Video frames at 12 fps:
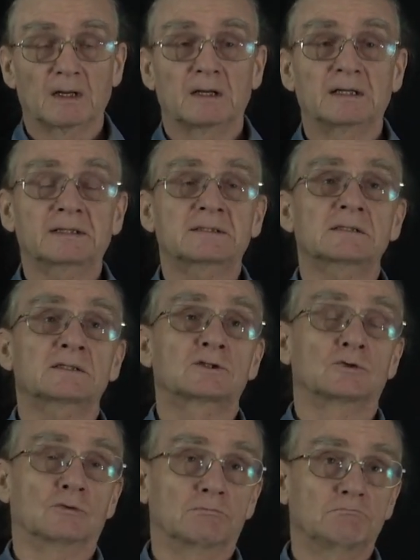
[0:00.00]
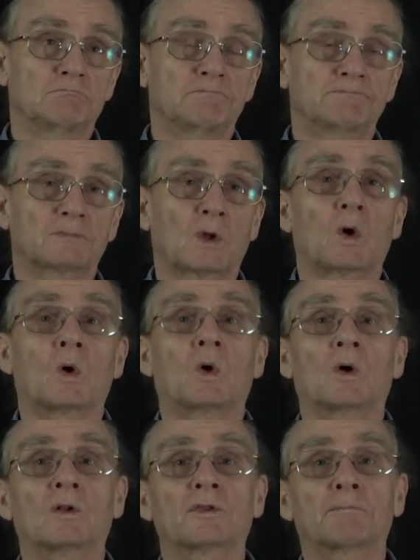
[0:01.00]
Let's assume
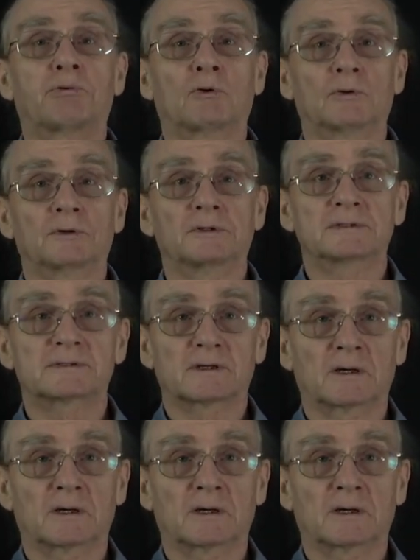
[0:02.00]
all the points